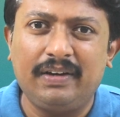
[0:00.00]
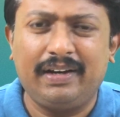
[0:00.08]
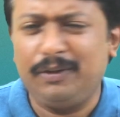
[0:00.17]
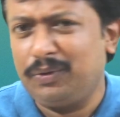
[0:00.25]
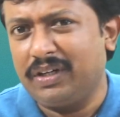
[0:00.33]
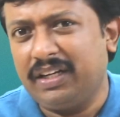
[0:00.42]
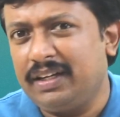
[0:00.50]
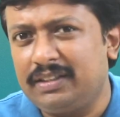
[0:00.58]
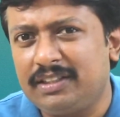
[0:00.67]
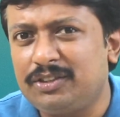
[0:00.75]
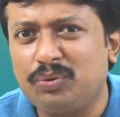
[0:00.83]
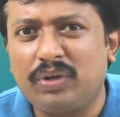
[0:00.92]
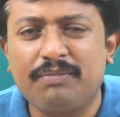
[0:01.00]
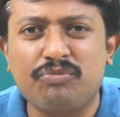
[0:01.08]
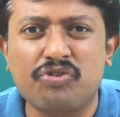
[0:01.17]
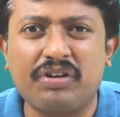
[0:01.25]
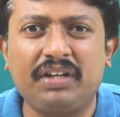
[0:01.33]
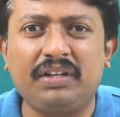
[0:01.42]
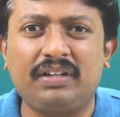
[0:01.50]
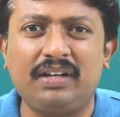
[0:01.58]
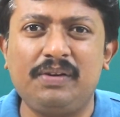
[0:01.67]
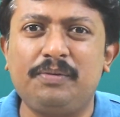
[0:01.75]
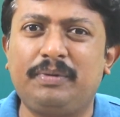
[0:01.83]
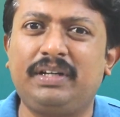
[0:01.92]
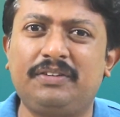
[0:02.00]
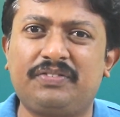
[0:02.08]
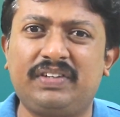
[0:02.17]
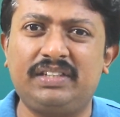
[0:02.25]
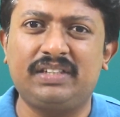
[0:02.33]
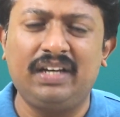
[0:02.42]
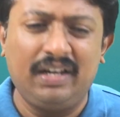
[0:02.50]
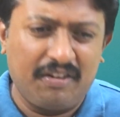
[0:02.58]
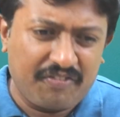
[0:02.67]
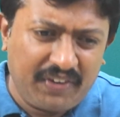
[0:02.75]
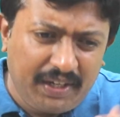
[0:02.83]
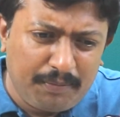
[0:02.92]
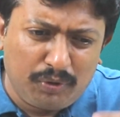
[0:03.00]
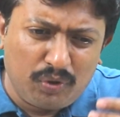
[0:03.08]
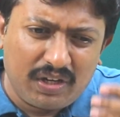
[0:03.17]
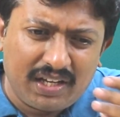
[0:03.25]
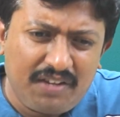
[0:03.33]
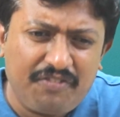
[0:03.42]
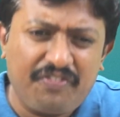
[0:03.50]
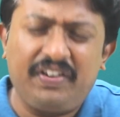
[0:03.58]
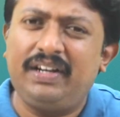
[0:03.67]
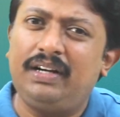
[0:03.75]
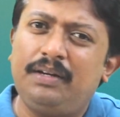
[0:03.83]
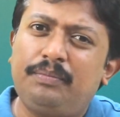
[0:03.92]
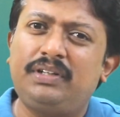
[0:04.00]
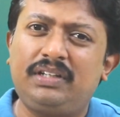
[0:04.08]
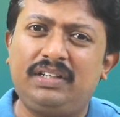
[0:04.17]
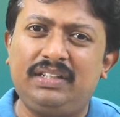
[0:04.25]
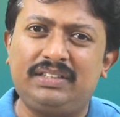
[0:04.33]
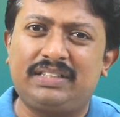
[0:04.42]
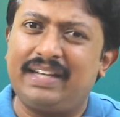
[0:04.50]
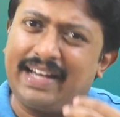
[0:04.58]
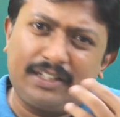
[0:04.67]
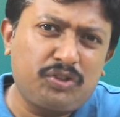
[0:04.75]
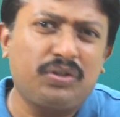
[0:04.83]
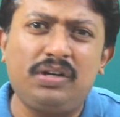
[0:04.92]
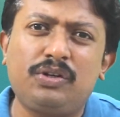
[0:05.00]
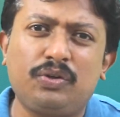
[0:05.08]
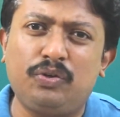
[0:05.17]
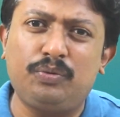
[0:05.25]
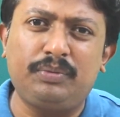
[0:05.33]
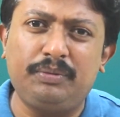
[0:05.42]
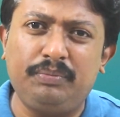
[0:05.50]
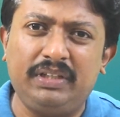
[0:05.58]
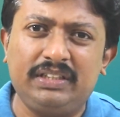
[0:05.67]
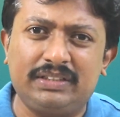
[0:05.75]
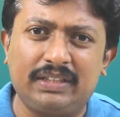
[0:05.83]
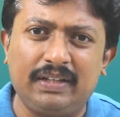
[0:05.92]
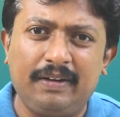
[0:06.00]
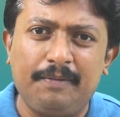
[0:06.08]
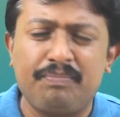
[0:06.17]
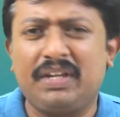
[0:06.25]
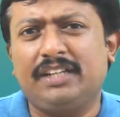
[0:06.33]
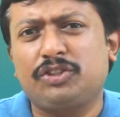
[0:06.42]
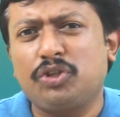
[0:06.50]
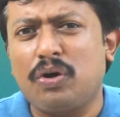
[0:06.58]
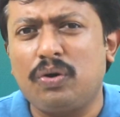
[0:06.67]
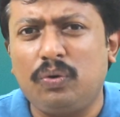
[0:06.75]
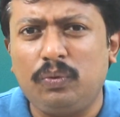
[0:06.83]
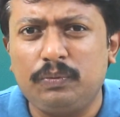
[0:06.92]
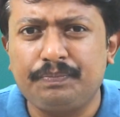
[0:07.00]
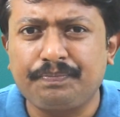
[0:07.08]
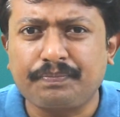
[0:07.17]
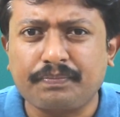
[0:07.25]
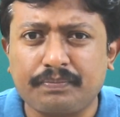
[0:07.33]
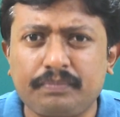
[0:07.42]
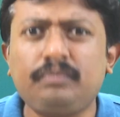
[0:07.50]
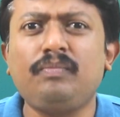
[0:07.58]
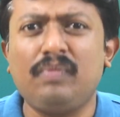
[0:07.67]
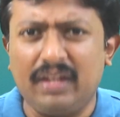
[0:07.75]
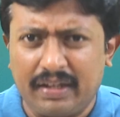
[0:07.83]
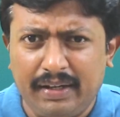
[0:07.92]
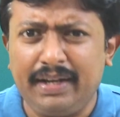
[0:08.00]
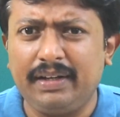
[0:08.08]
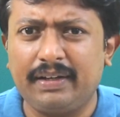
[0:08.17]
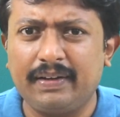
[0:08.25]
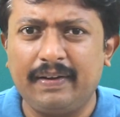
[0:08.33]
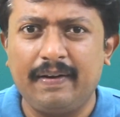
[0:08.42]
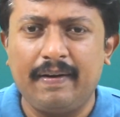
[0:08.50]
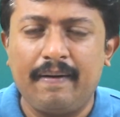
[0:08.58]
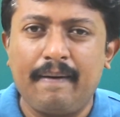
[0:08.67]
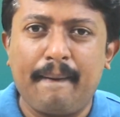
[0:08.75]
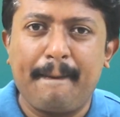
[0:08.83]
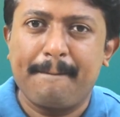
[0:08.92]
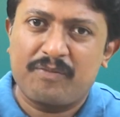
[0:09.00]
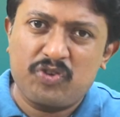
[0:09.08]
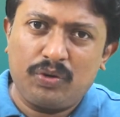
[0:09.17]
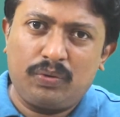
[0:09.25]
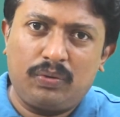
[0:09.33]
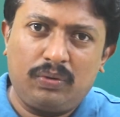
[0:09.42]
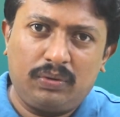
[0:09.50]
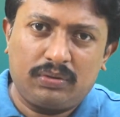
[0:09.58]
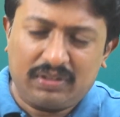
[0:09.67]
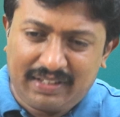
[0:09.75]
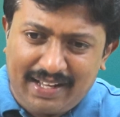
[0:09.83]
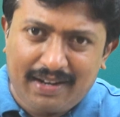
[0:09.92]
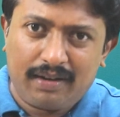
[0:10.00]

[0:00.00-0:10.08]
Are you connecting to what I am trying to tell you, my dear friends? Freedom to life and liberty is natural to human beings. Yes or no? Correct? So,